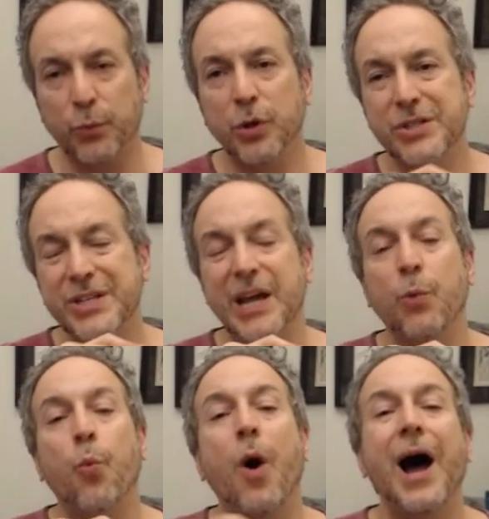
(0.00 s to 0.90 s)
we'll say
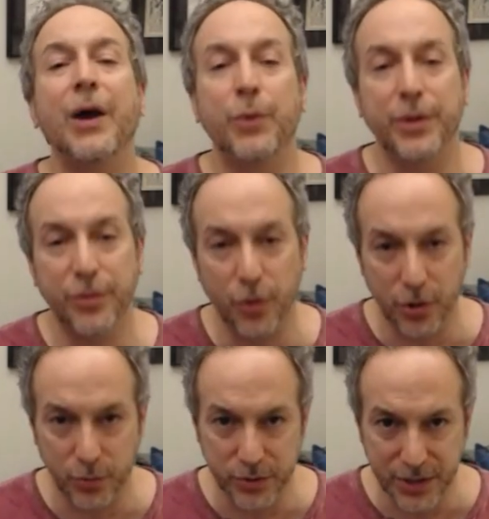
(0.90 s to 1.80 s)
why we thought it
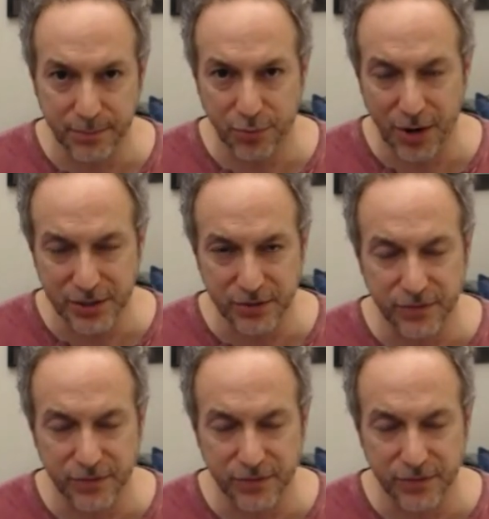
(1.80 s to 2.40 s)
was that impressive.